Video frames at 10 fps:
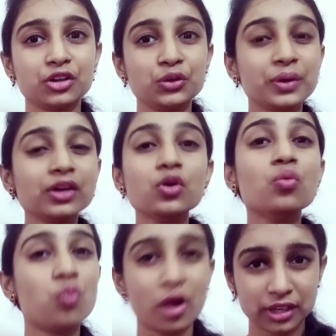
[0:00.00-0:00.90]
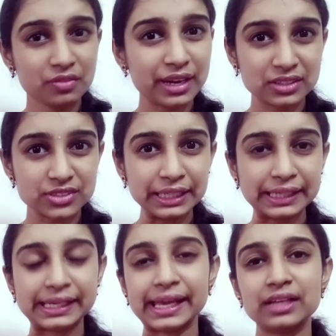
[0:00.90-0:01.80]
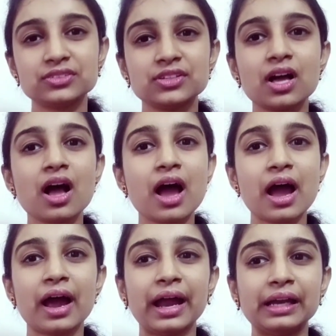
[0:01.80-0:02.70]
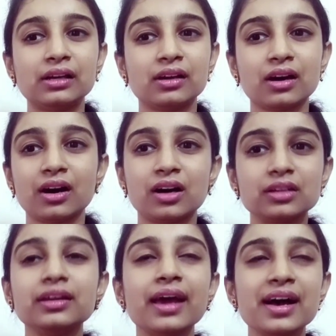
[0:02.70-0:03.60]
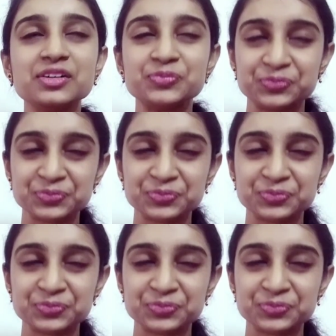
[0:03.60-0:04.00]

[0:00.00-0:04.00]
You can go whatever extent it takes. And yeah,